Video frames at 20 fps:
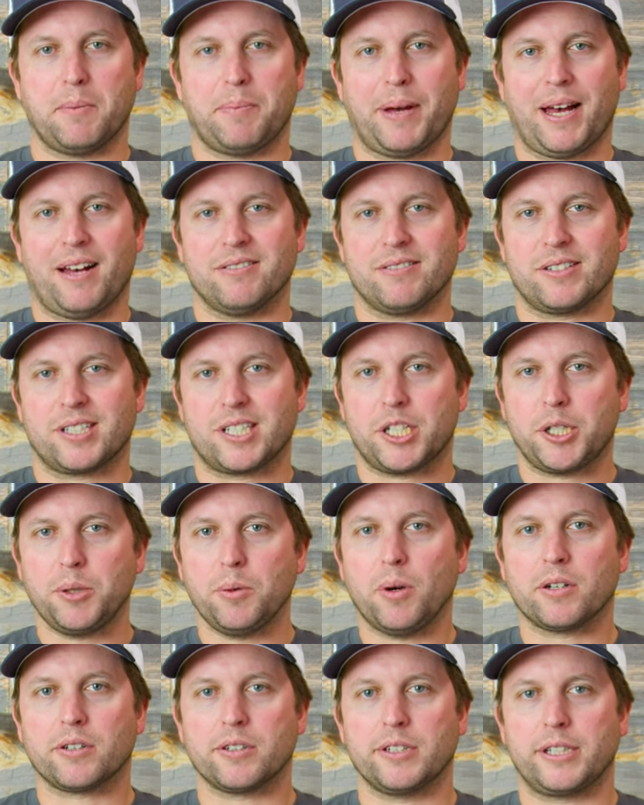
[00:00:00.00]
about
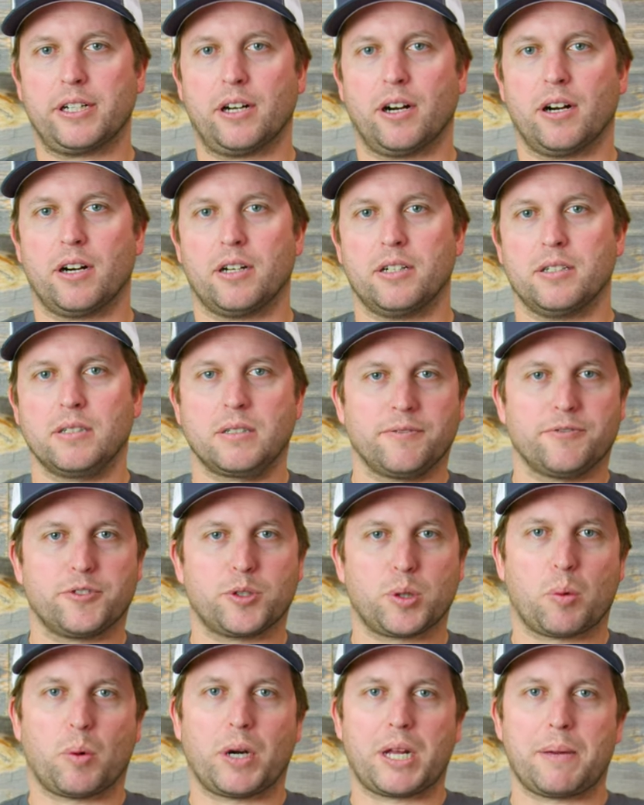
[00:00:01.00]
200 yards
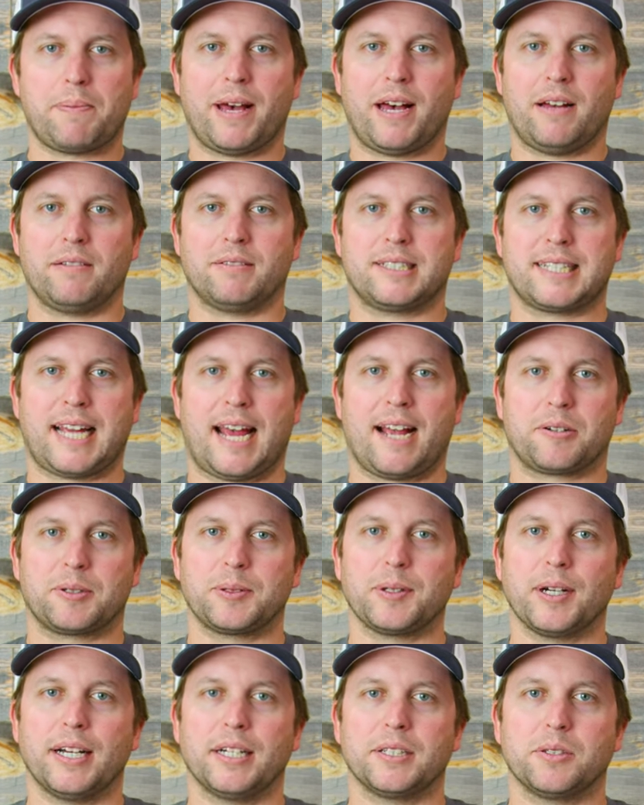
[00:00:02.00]
of 20-pound
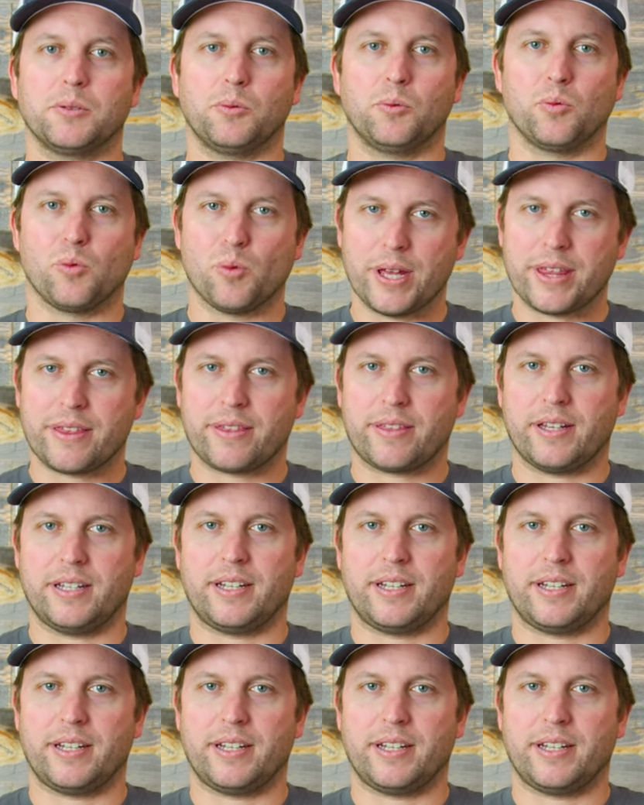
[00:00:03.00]
Dacron with